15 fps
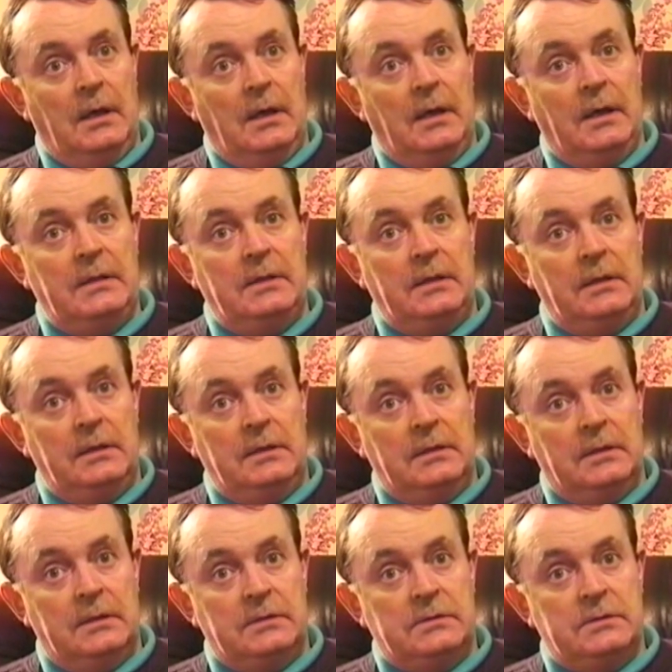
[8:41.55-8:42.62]
I think
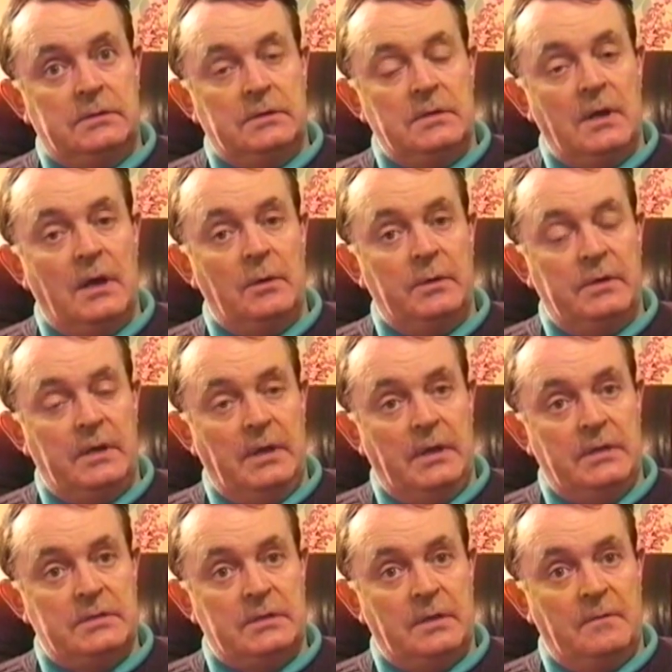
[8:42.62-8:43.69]
that
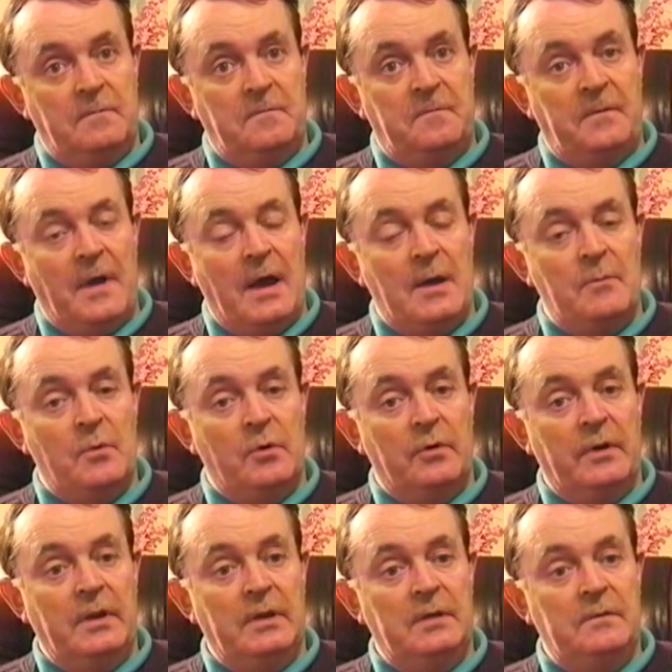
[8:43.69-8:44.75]
nowadays far more
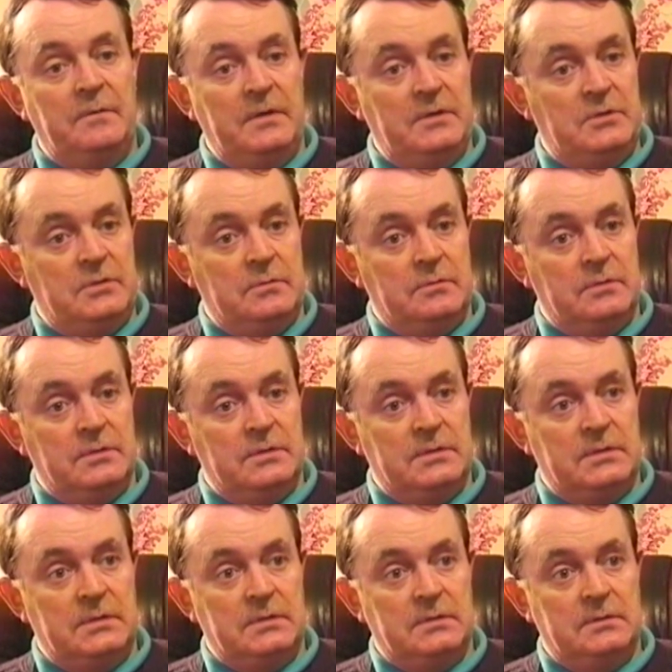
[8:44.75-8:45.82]

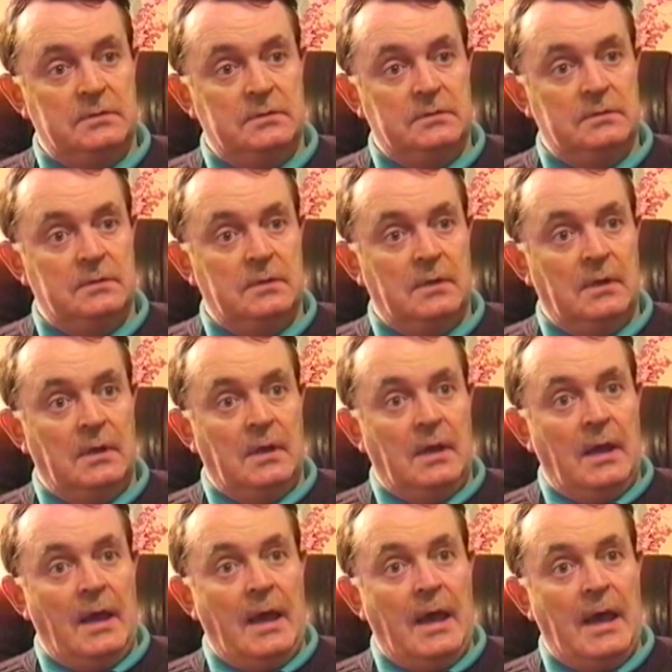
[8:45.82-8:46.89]
individuals
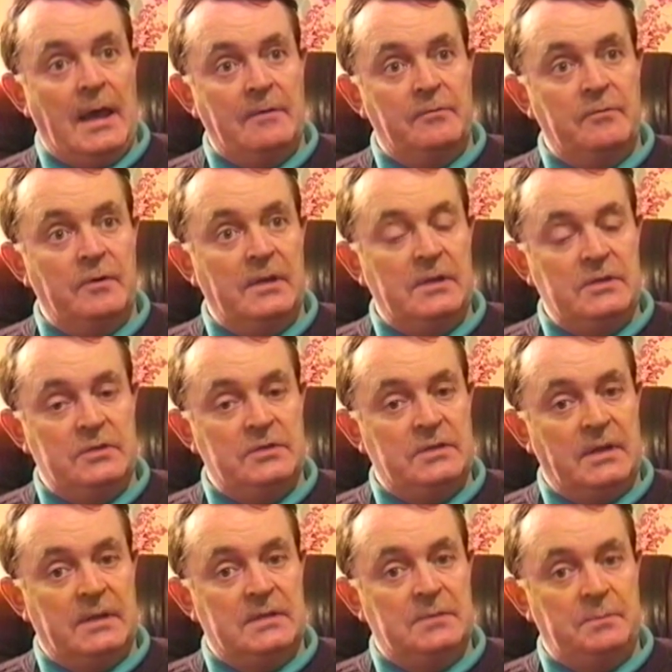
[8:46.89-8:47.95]
have religious
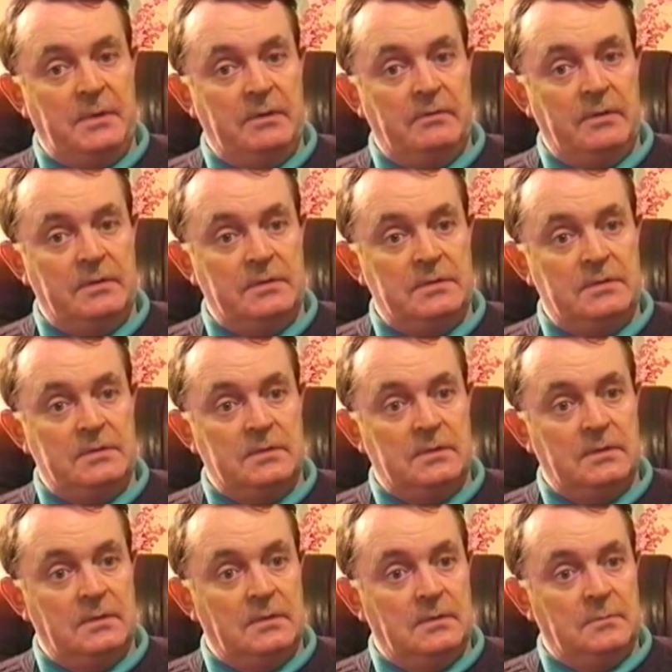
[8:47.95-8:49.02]
experience,
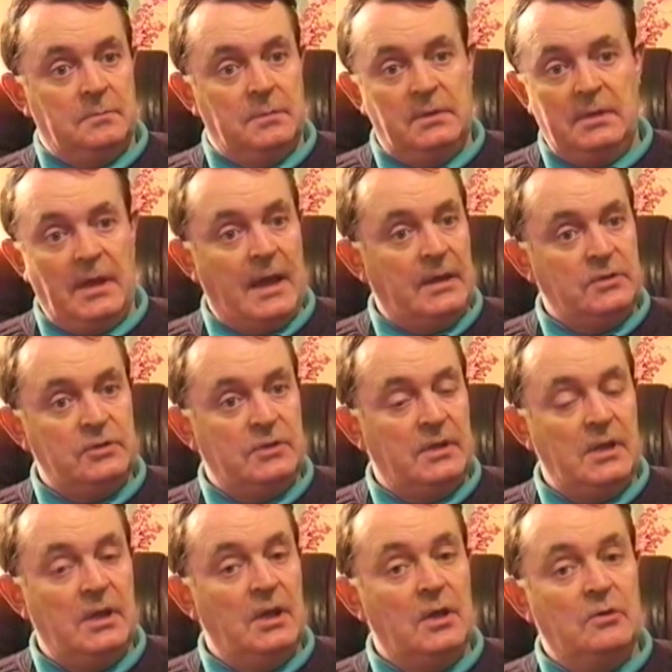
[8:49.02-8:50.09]
but they
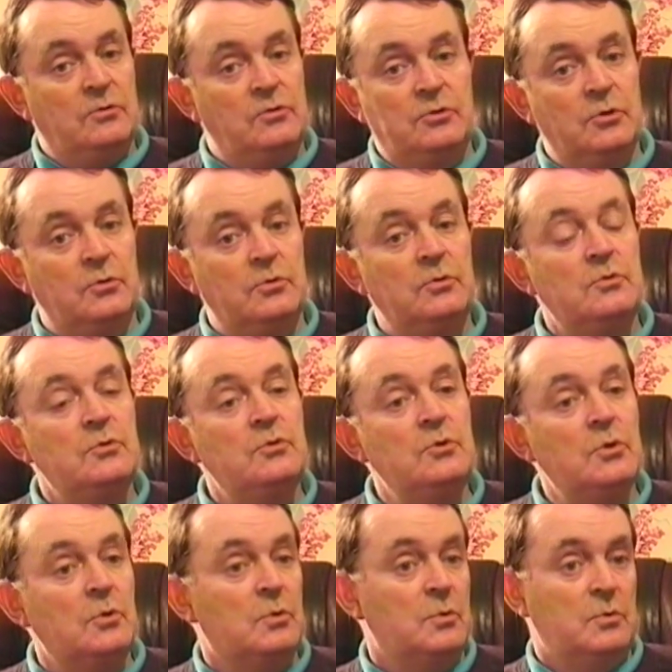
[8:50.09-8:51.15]
actually don't
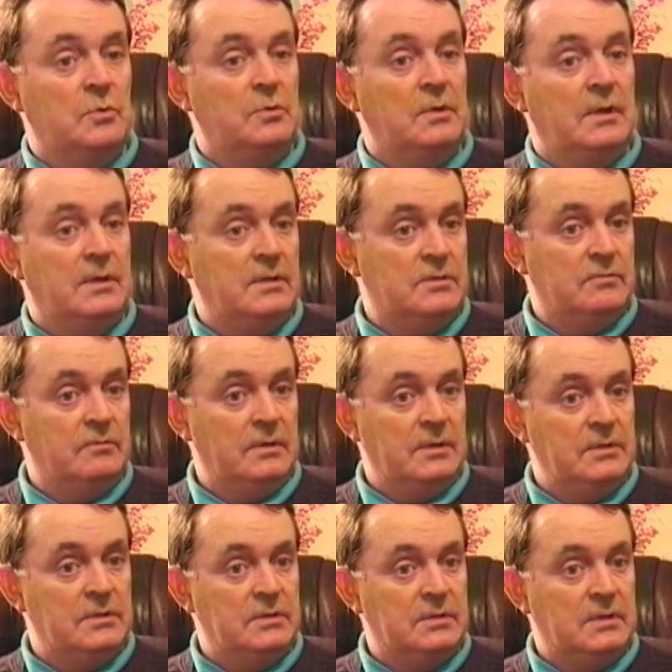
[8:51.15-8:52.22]
know that it's
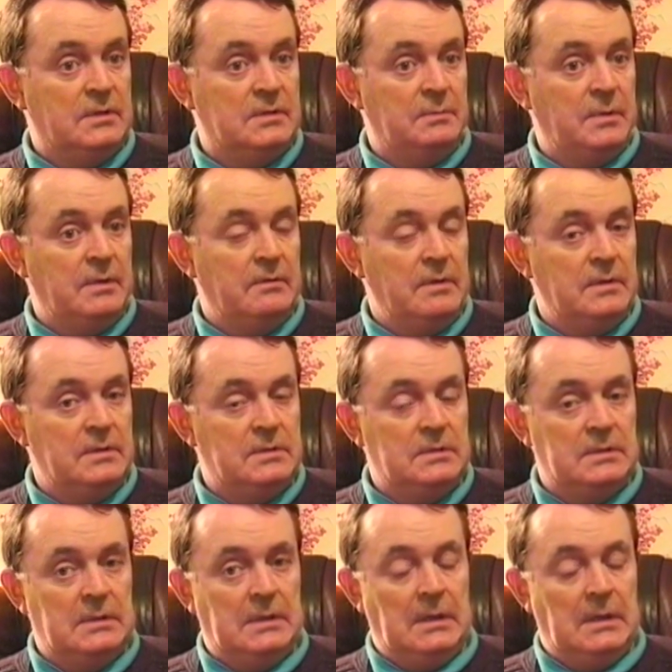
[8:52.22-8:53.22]
religious experience.